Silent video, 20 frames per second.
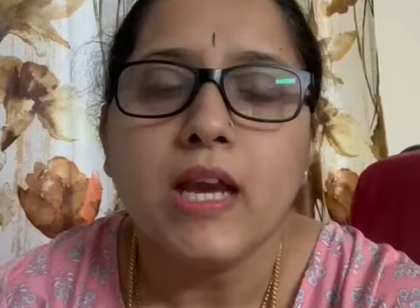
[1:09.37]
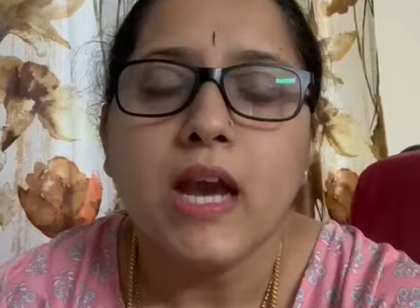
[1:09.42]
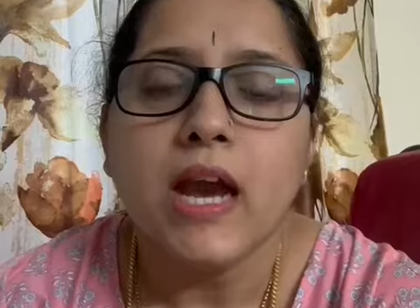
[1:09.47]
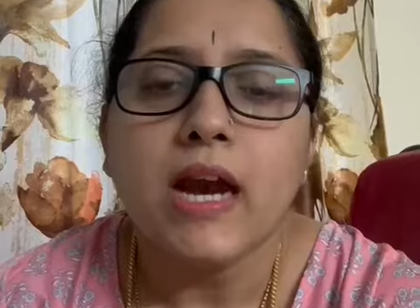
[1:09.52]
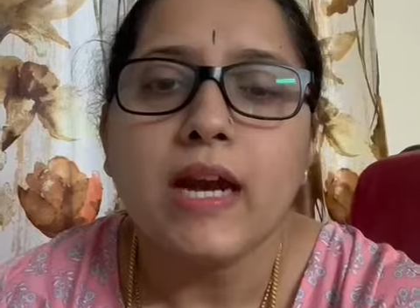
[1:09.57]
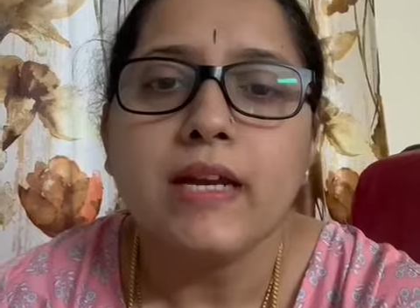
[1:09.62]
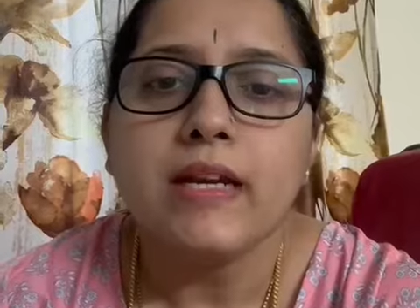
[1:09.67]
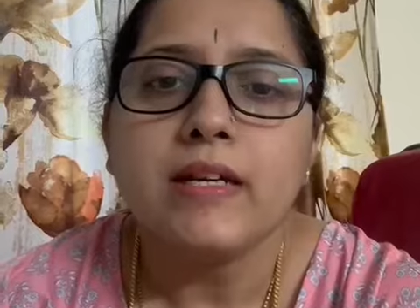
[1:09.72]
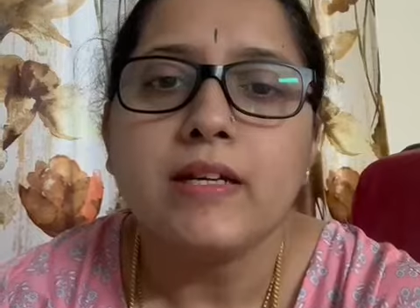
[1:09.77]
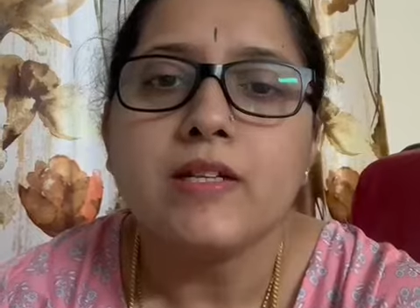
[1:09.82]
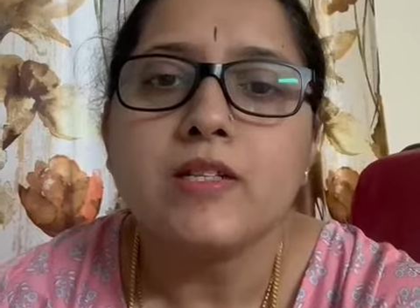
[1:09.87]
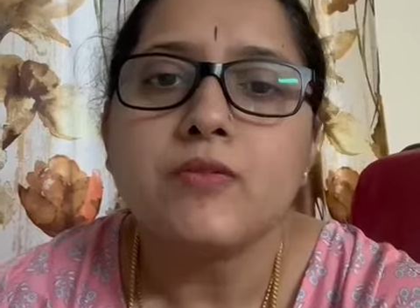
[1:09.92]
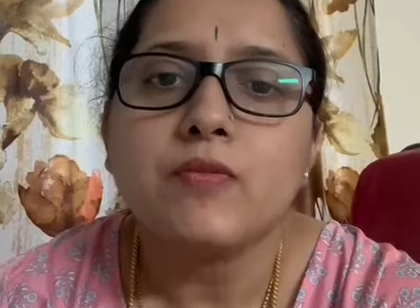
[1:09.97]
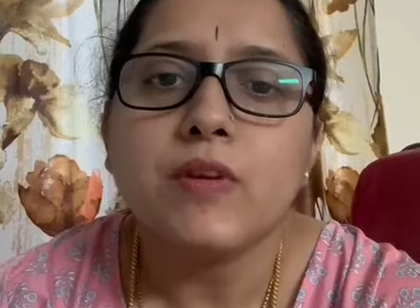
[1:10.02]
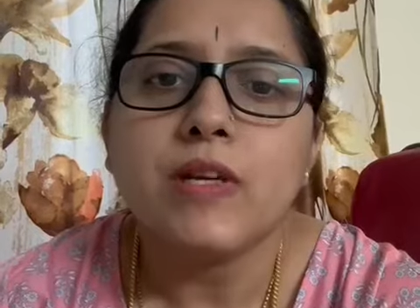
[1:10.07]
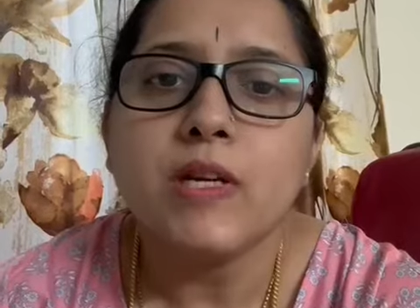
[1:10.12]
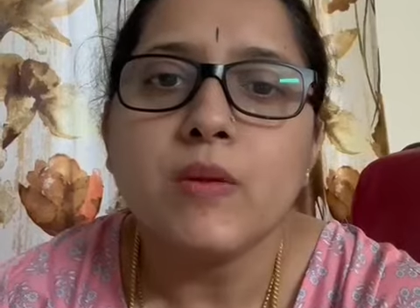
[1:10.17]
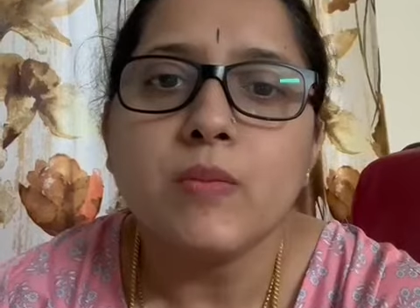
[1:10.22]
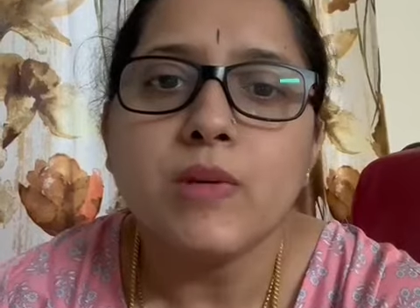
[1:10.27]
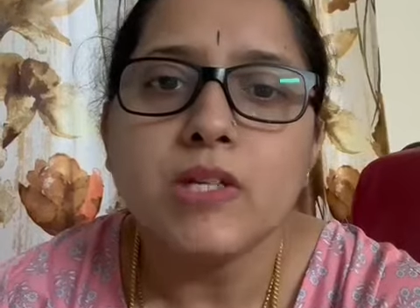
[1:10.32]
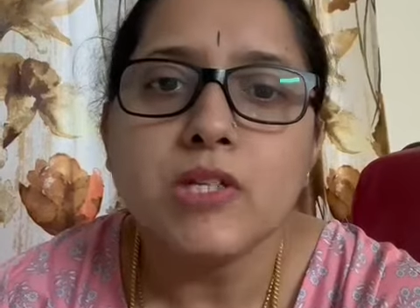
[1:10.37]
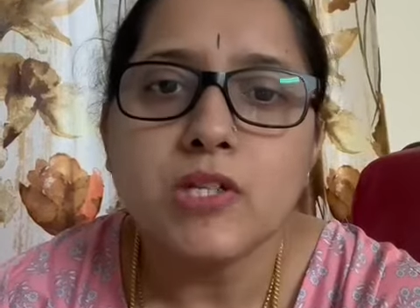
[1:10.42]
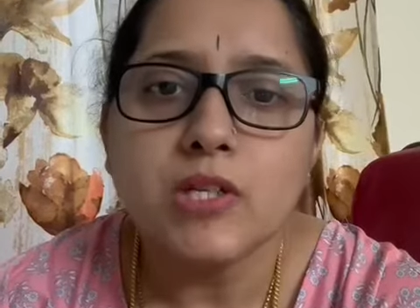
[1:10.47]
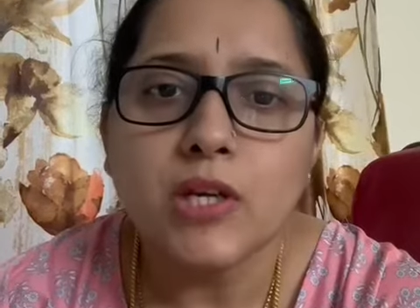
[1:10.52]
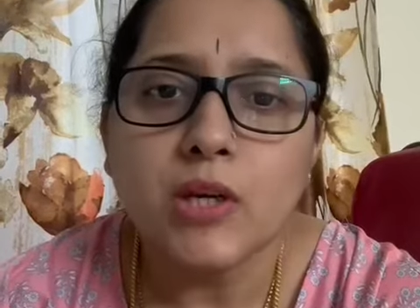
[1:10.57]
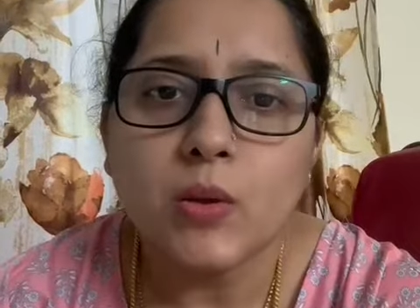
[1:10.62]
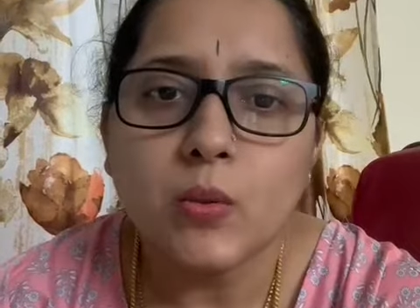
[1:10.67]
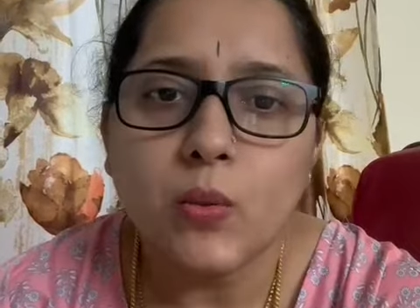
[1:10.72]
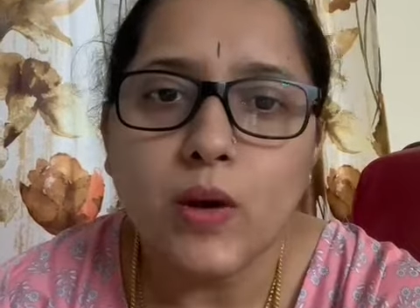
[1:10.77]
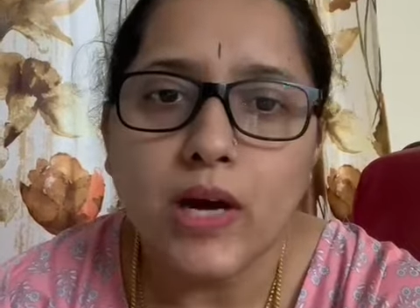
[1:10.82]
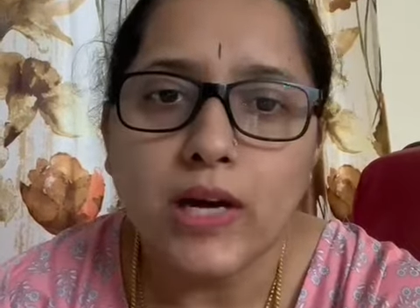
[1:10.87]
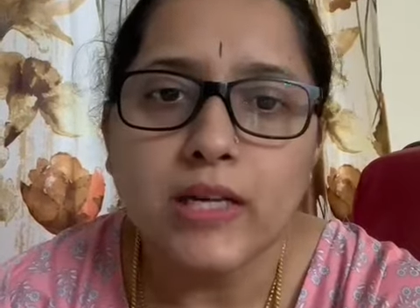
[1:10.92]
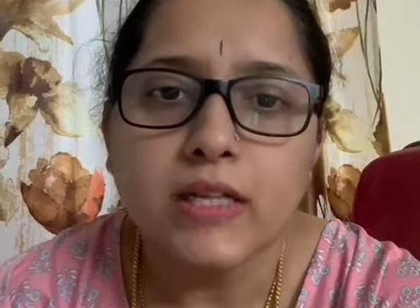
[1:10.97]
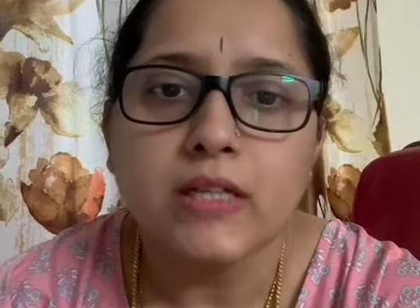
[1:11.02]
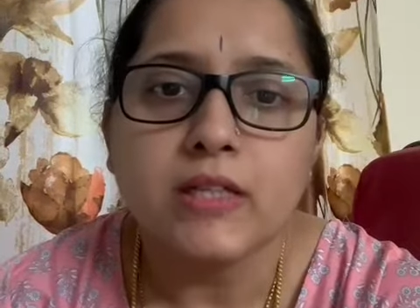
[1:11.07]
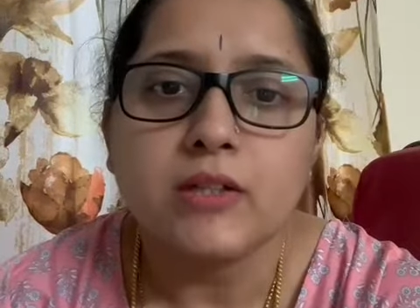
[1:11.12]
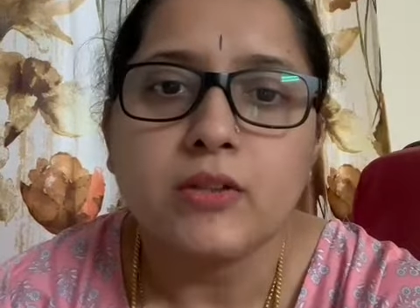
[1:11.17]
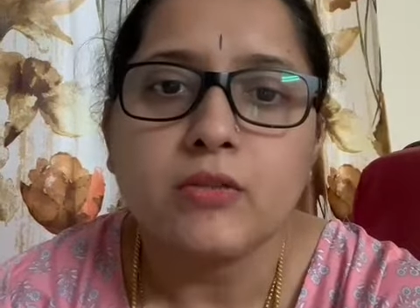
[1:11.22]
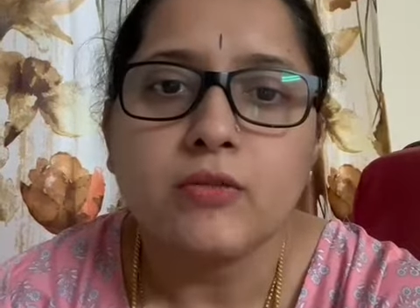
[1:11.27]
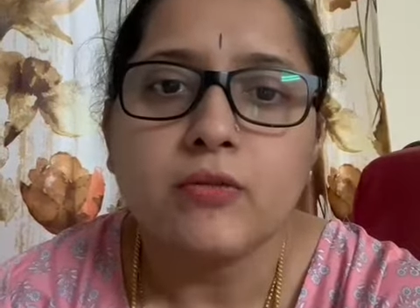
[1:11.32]
and it is very much
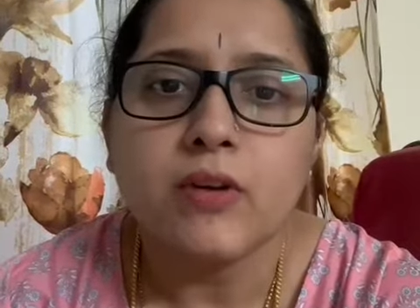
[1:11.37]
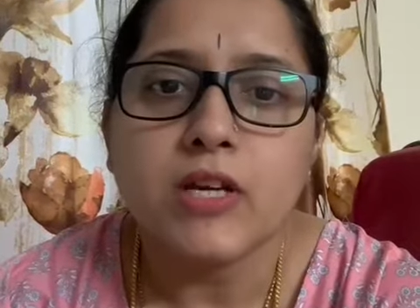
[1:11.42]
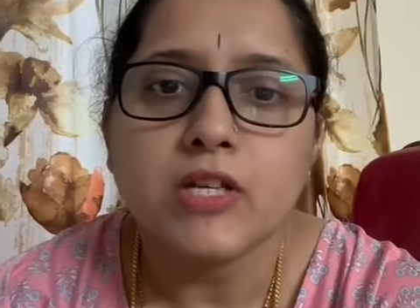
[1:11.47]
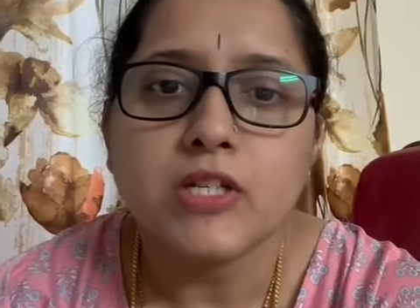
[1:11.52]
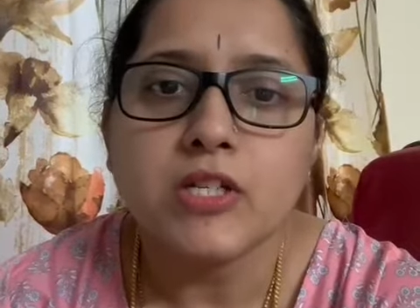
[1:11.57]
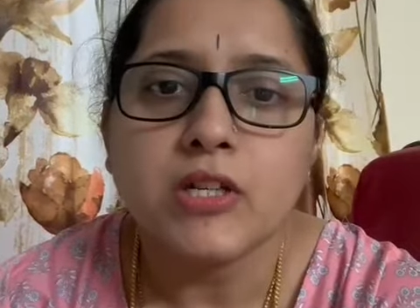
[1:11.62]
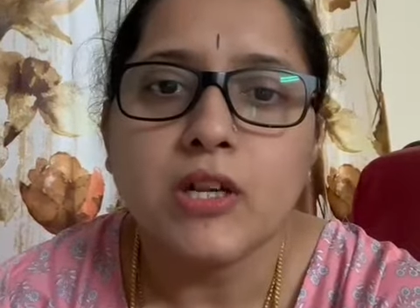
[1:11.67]
required to flush